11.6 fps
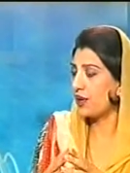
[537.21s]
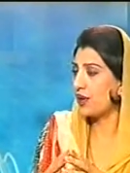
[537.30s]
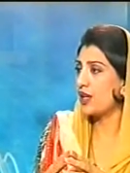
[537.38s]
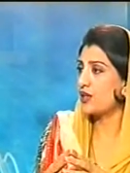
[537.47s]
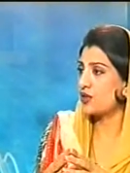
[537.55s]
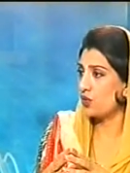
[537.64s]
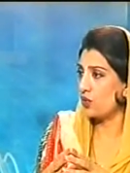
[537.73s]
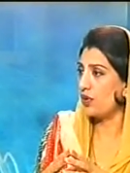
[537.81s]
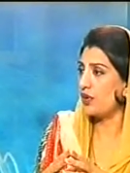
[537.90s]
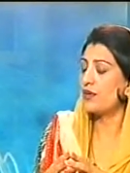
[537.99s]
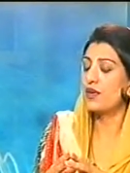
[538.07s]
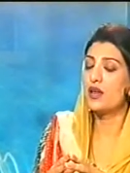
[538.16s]
his rule.
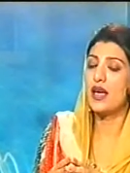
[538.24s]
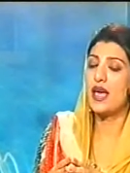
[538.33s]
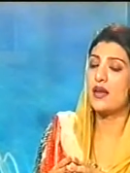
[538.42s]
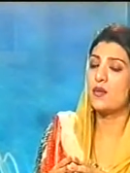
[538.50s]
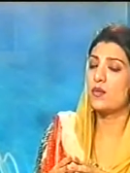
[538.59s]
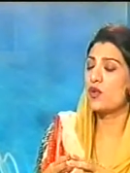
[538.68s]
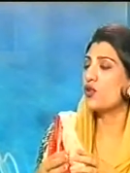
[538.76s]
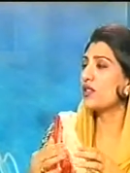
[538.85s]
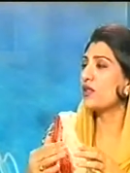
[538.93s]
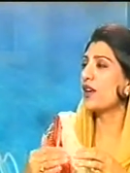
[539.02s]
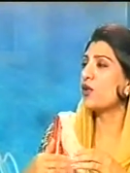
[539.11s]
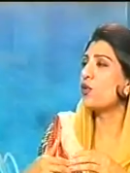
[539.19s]
And because
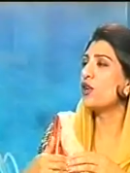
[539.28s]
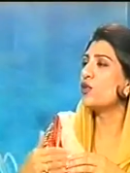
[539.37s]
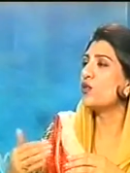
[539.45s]
if I go into